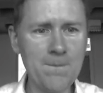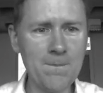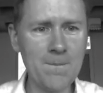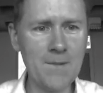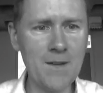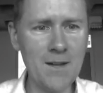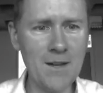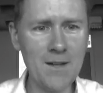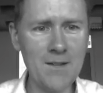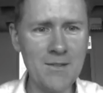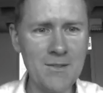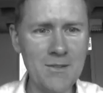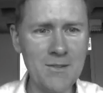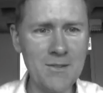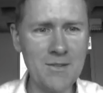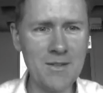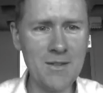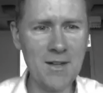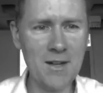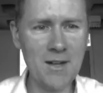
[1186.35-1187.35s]
Yeah, do you
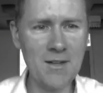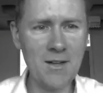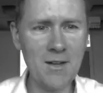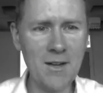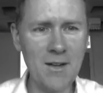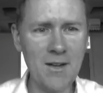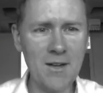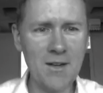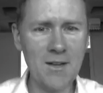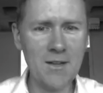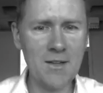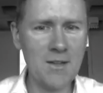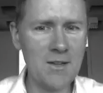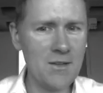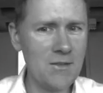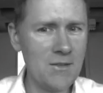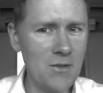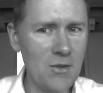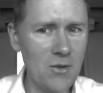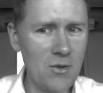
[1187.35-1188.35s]
see that?
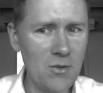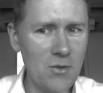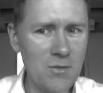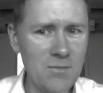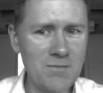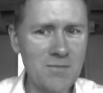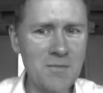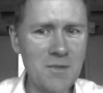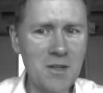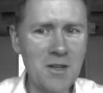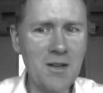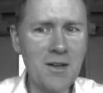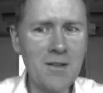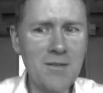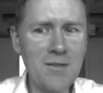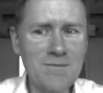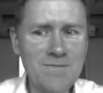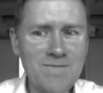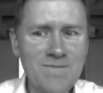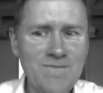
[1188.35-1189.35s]
So
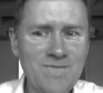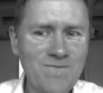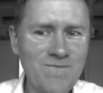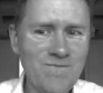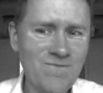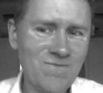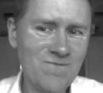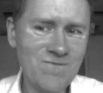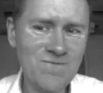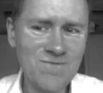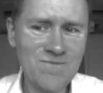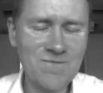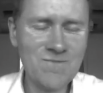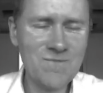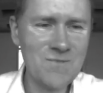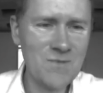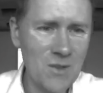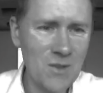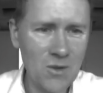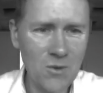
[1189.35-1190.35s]
um,
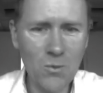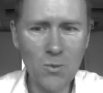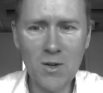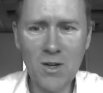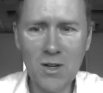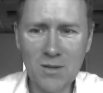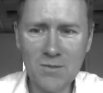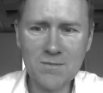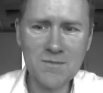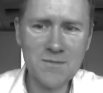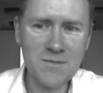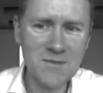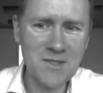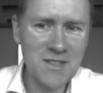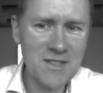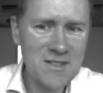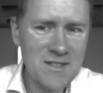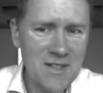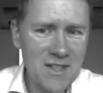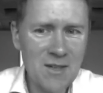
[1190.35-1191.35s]
Well,
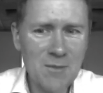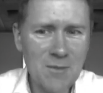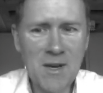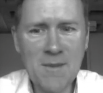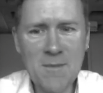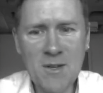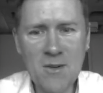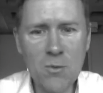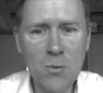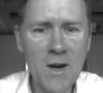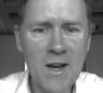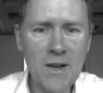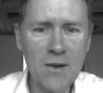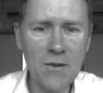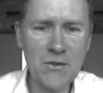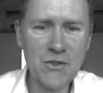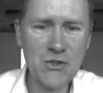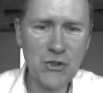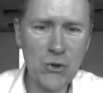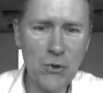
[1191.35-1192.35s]
is there maybe a way of
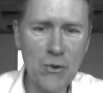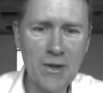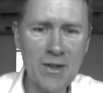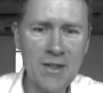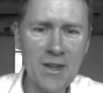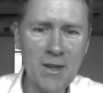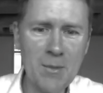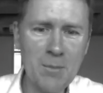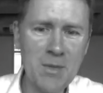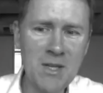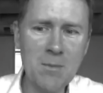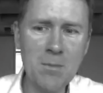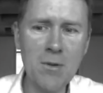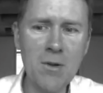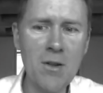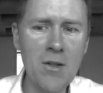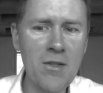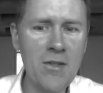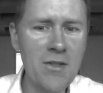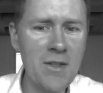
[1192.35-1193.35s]
showing that people
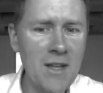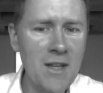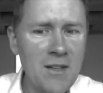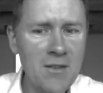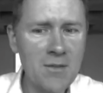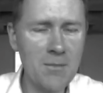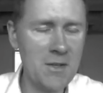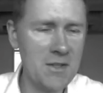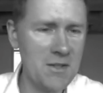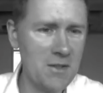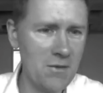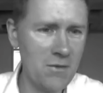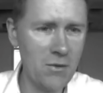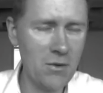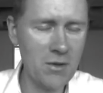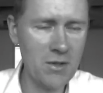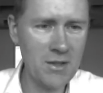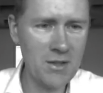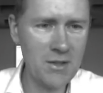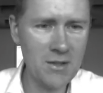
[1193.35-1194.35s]
think
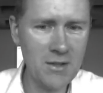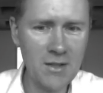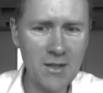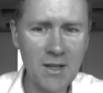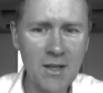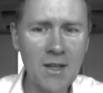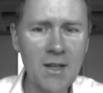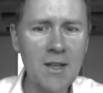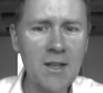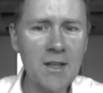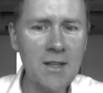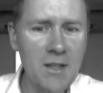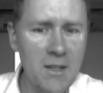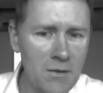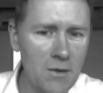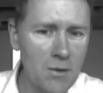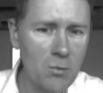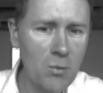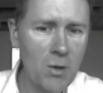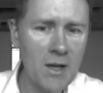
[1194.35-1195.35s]
metaphorically
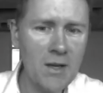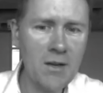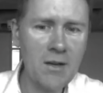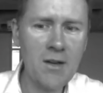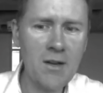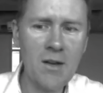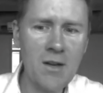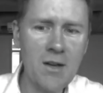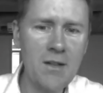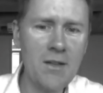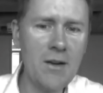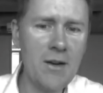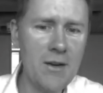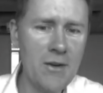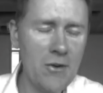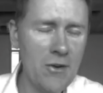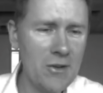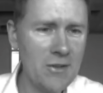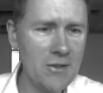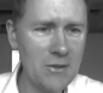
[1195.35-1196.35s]
even when they're
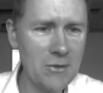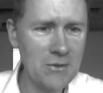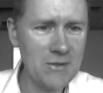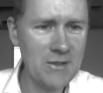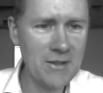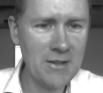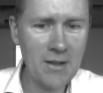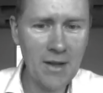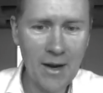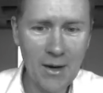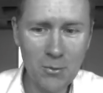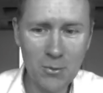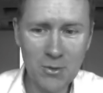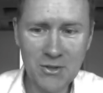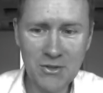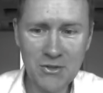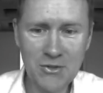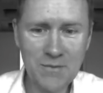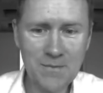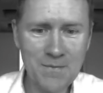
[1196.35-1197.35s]
not using
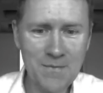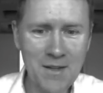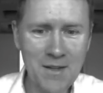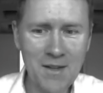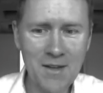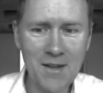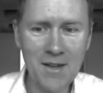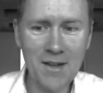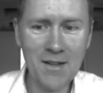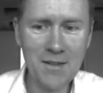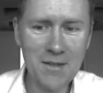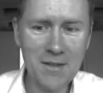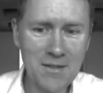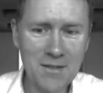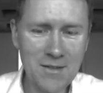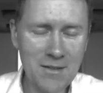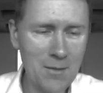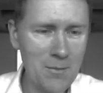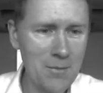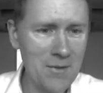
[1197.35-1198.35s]
language? And this is
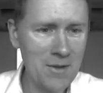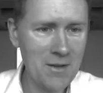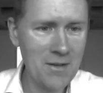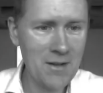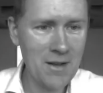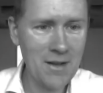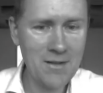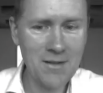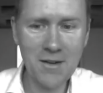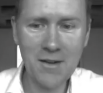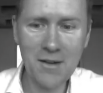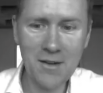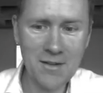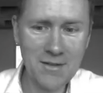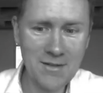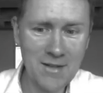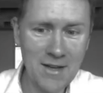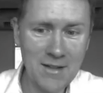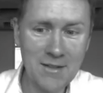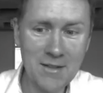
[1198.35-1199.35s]
something that uh,
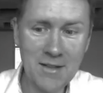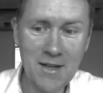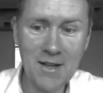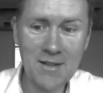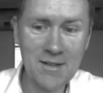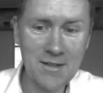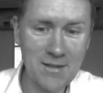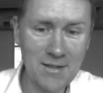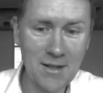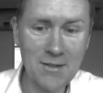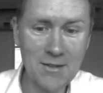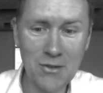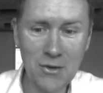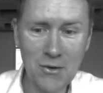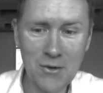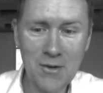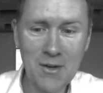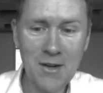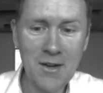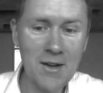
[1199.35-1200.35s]
Daniel Casasanto
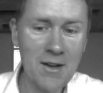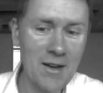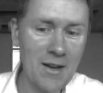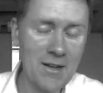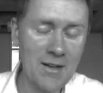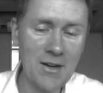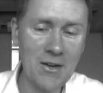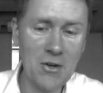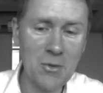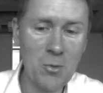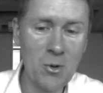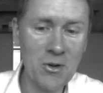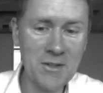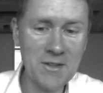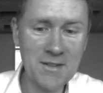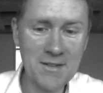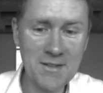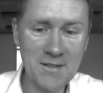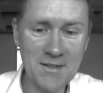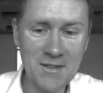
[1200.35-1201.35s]
and Lera
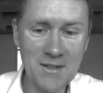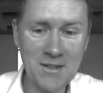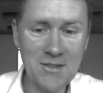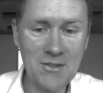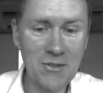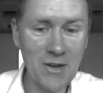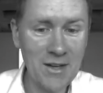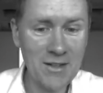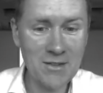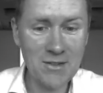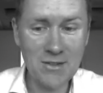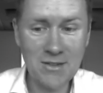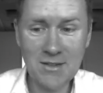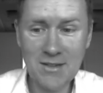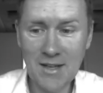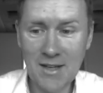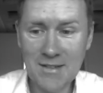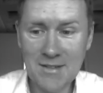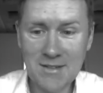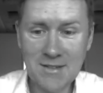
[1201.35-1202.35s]
Boroditsky tried to
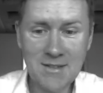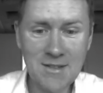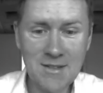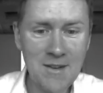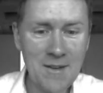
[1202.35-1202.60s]
test.